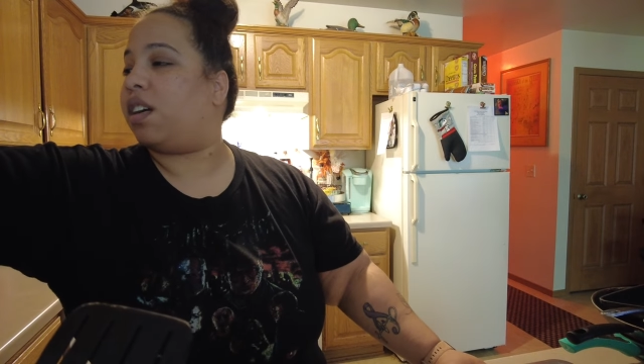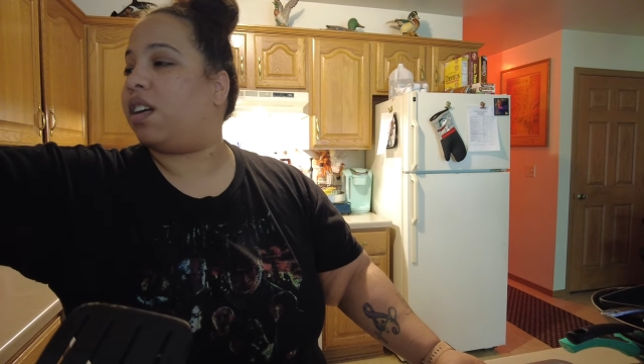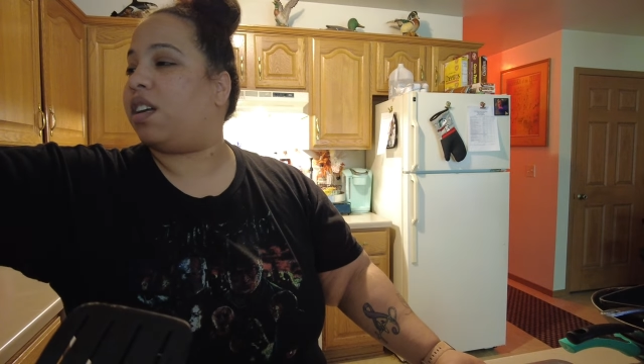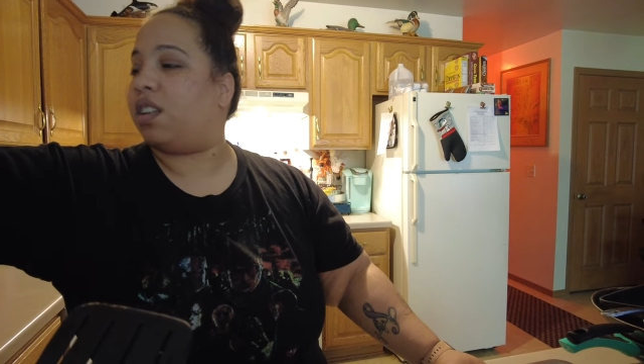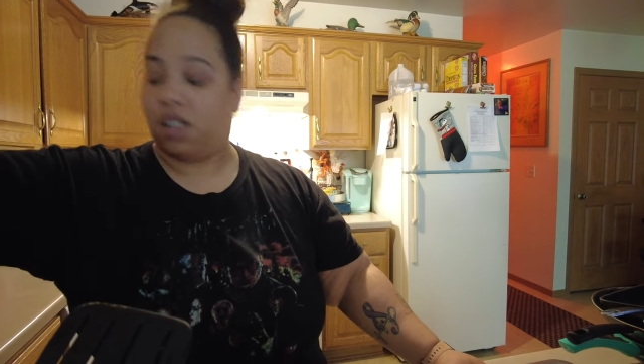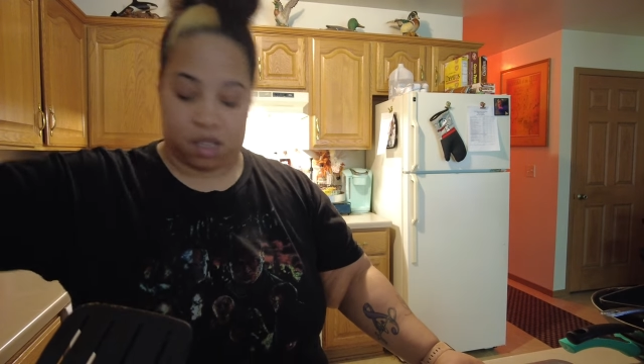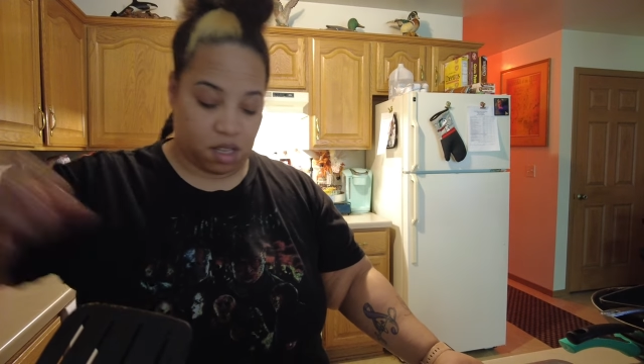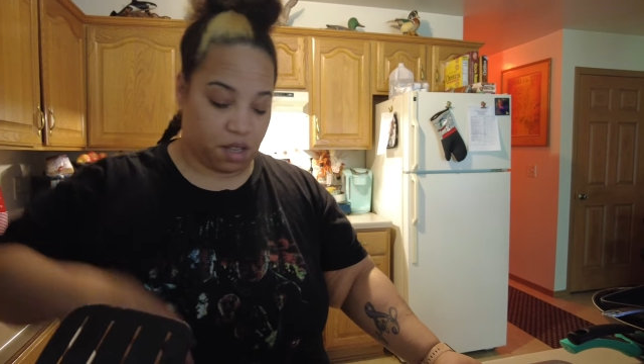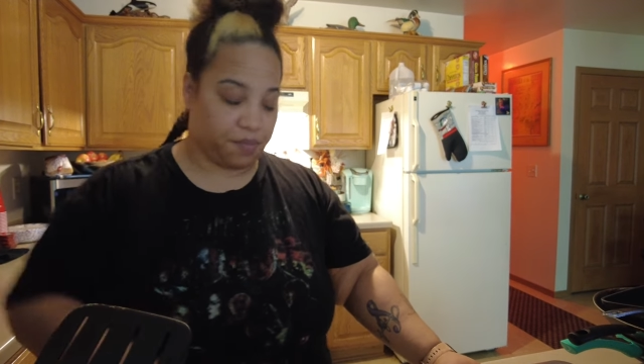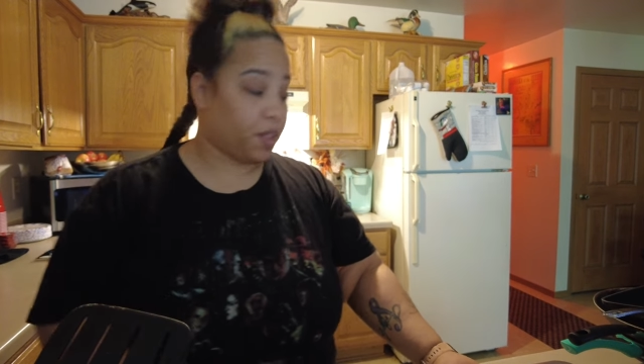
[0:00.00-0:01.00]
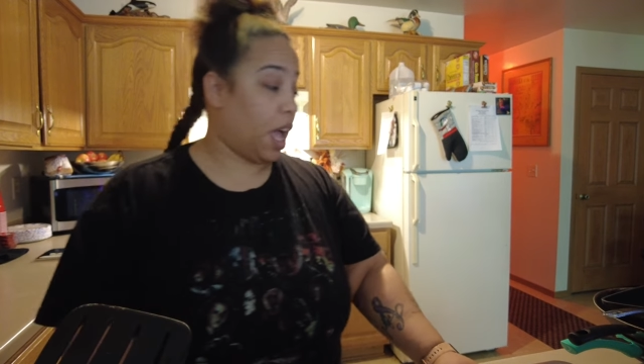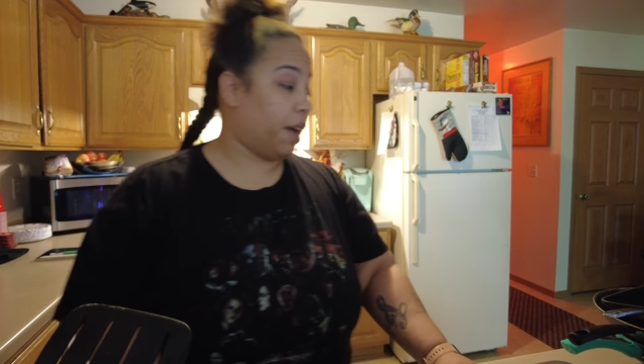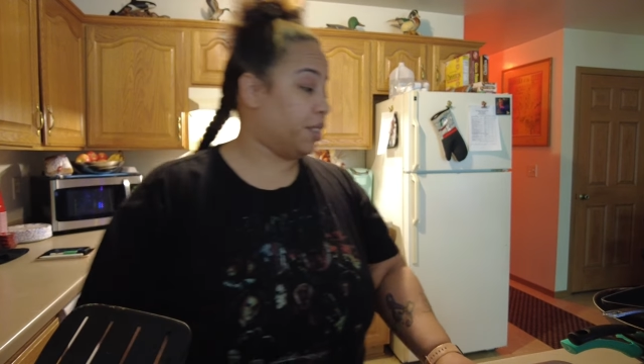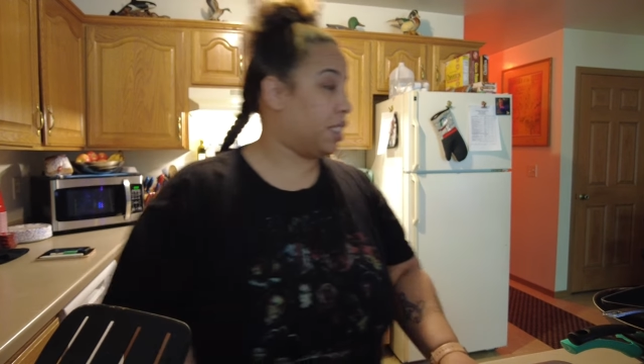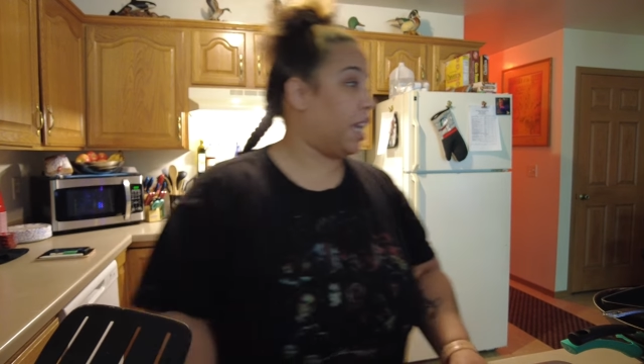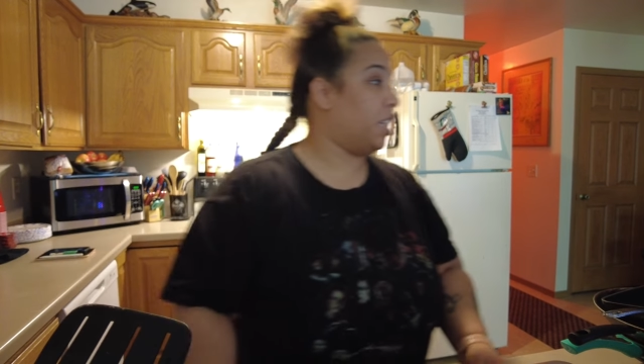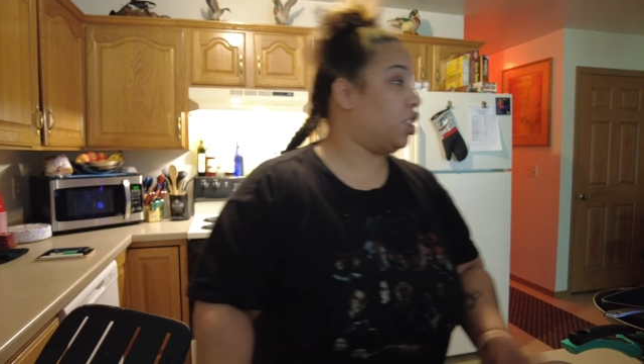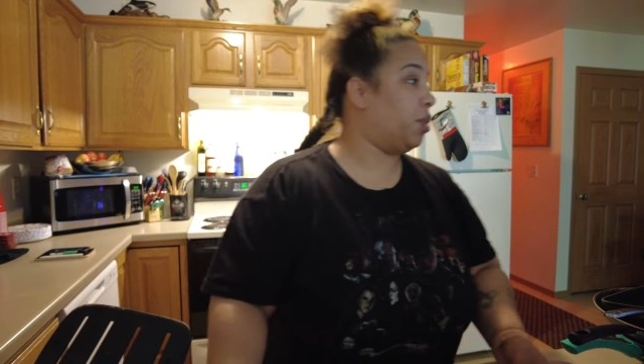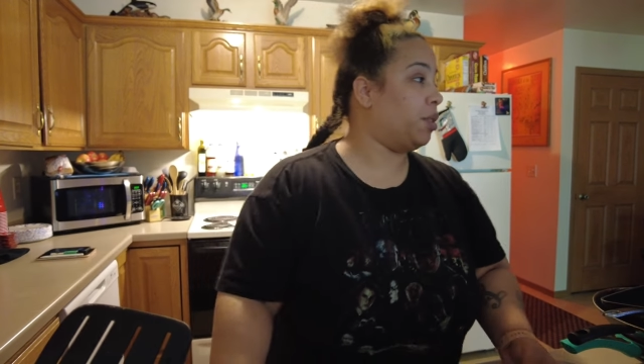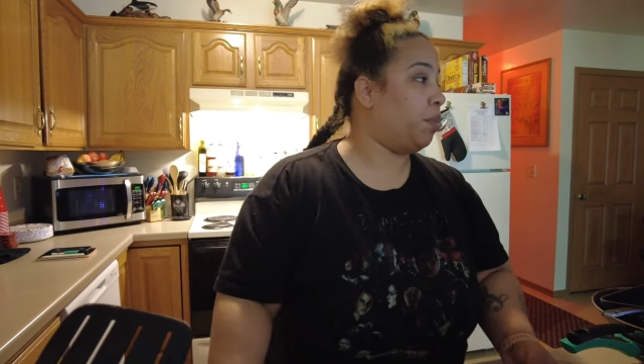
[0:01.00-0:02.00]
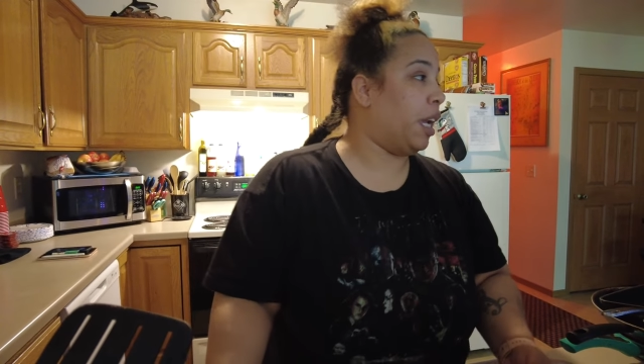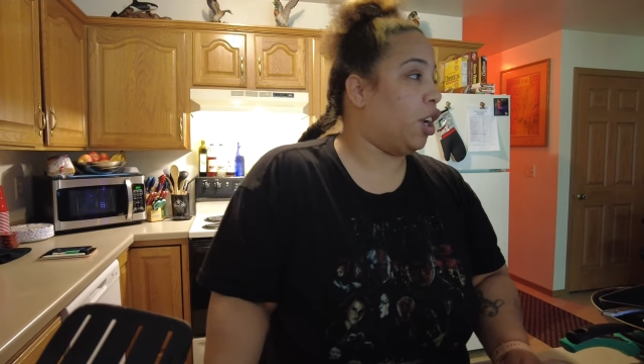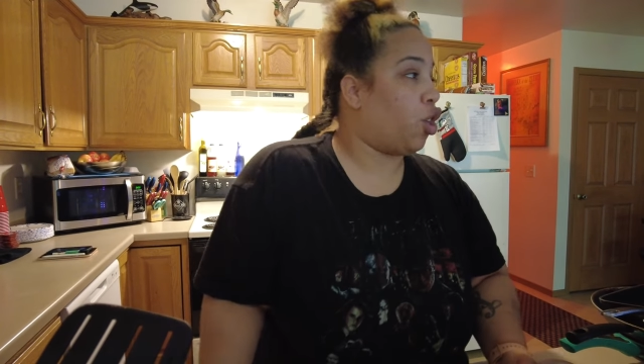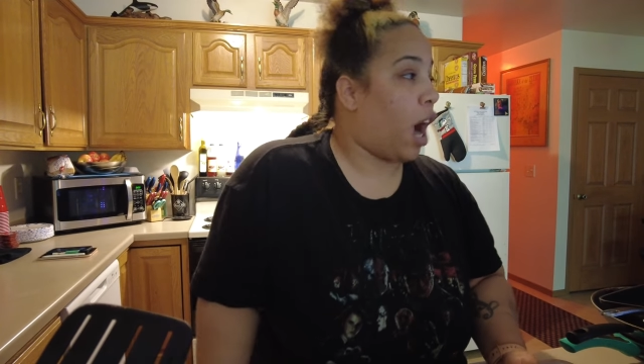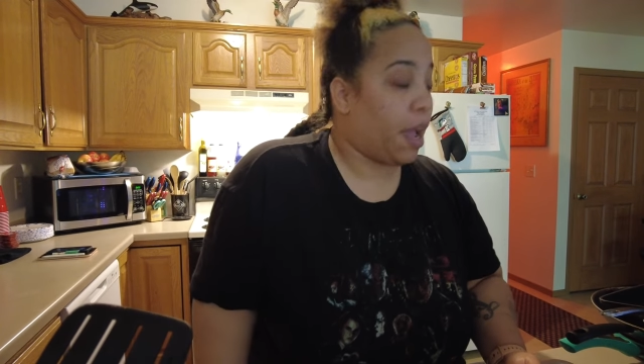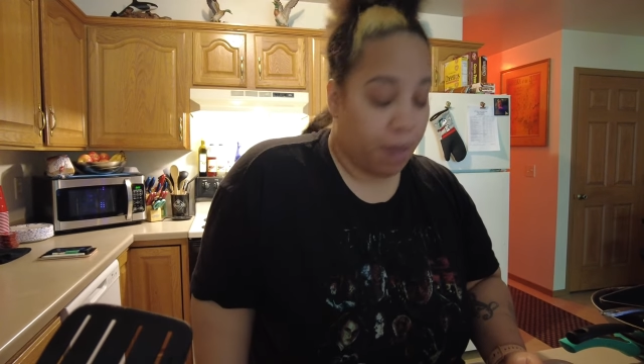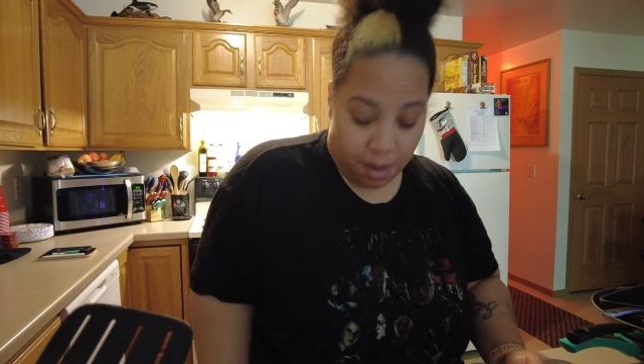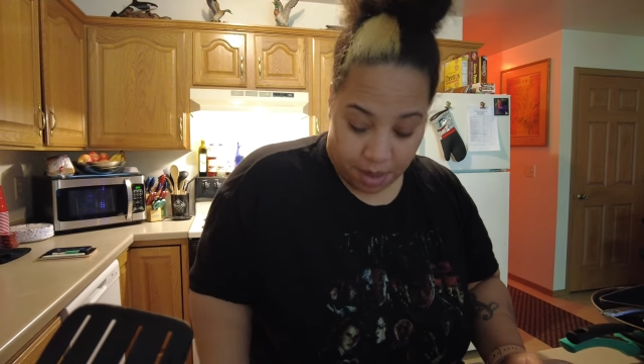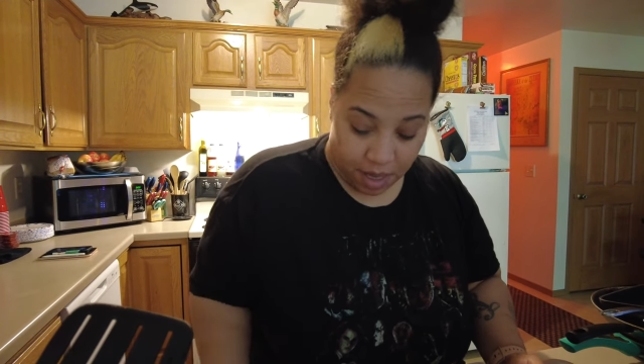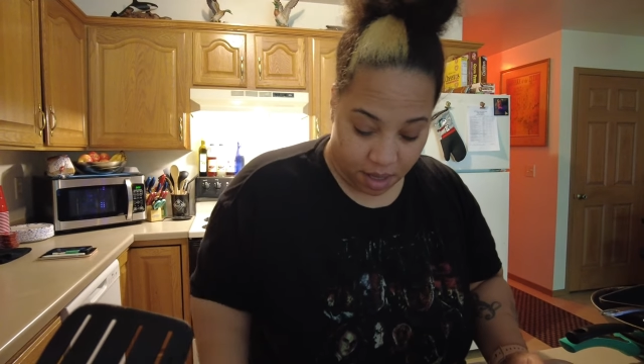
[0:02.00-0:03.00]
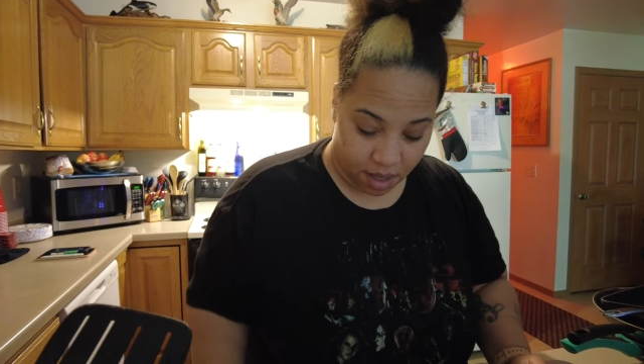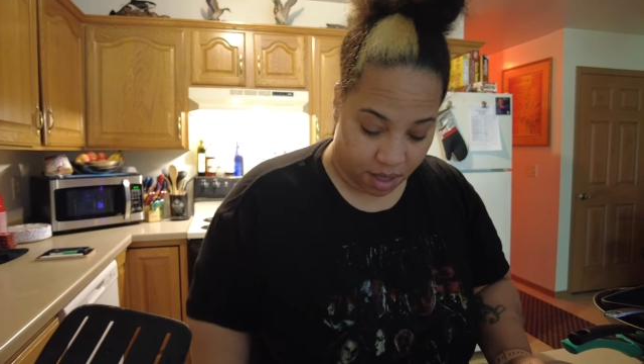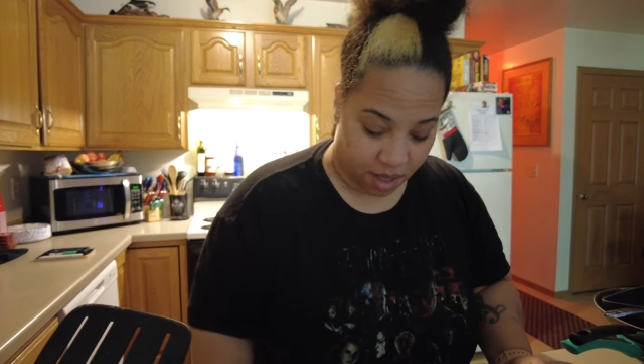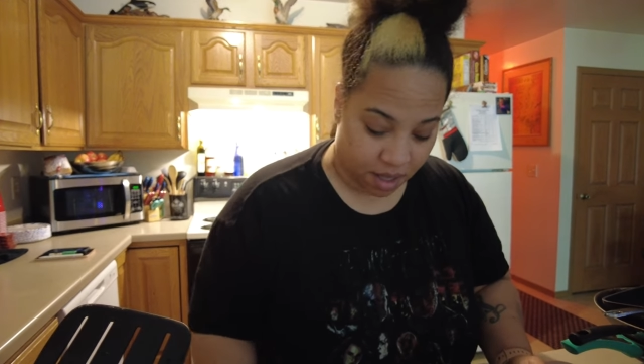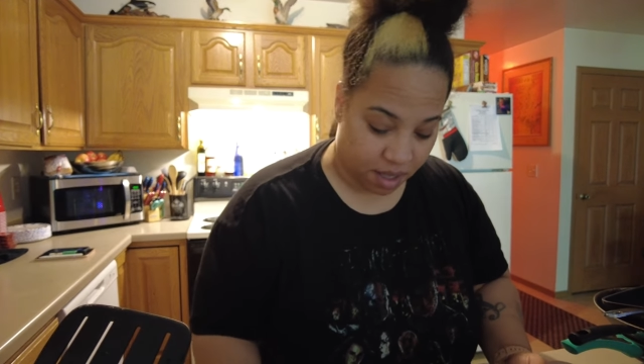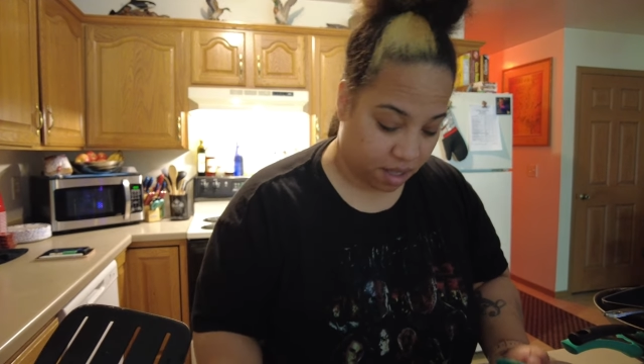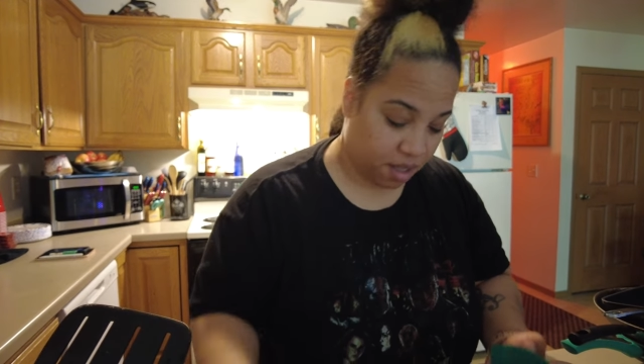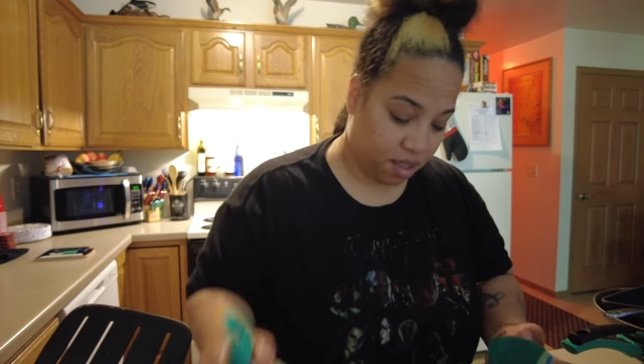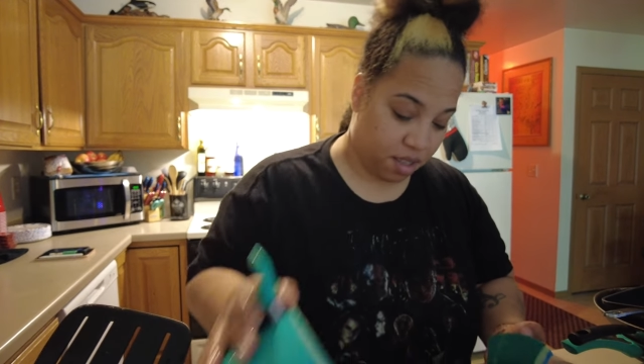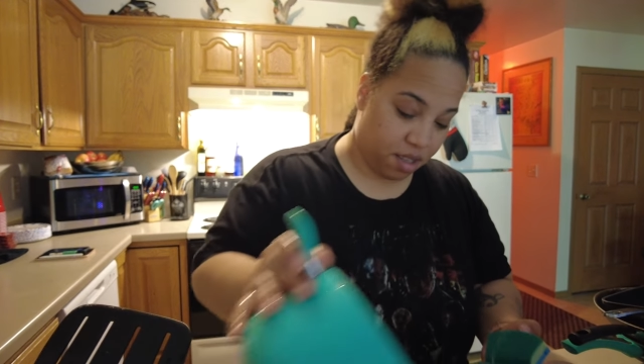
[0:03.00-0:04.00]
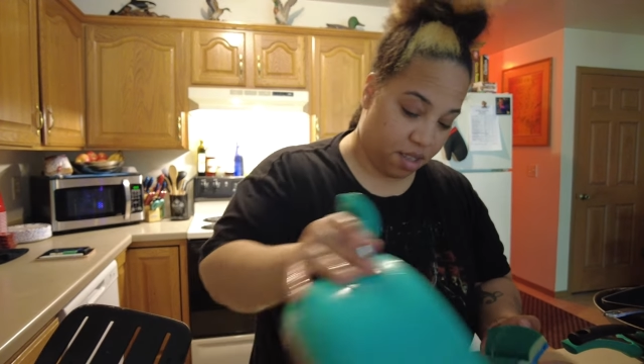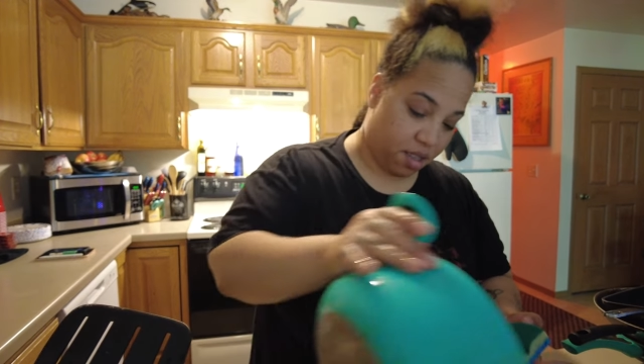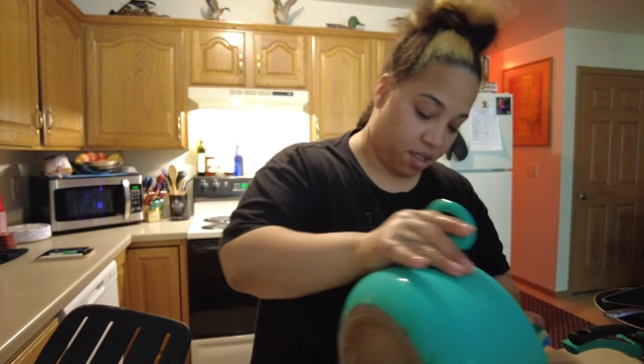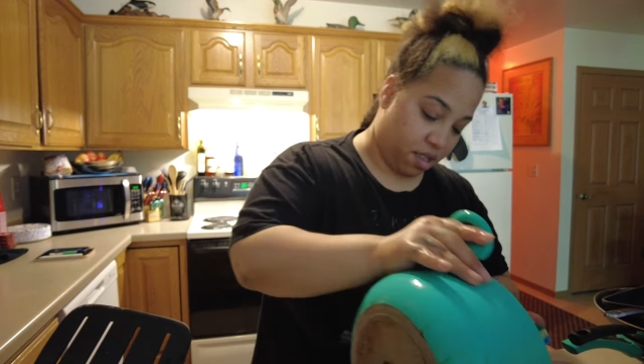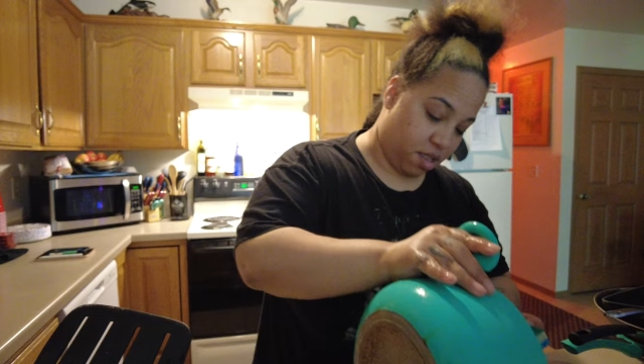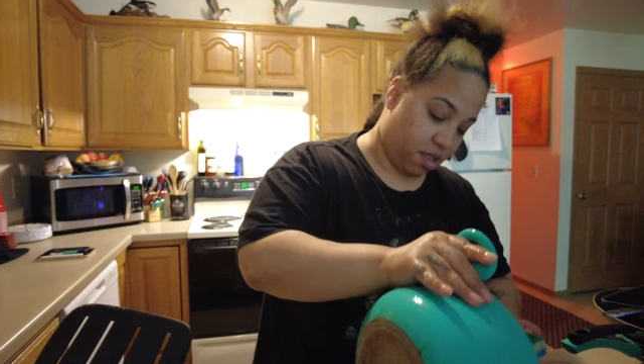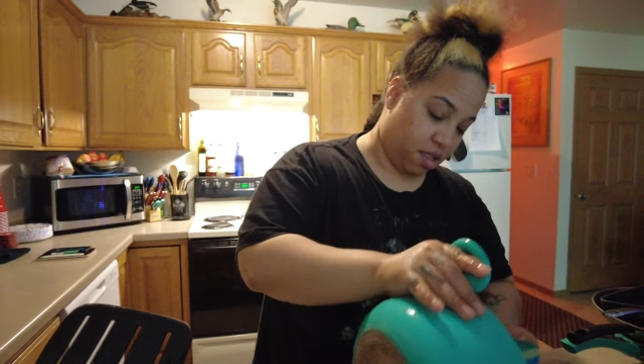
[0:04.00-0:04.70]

Who? I was saying she was being a crybaby. These, these girls,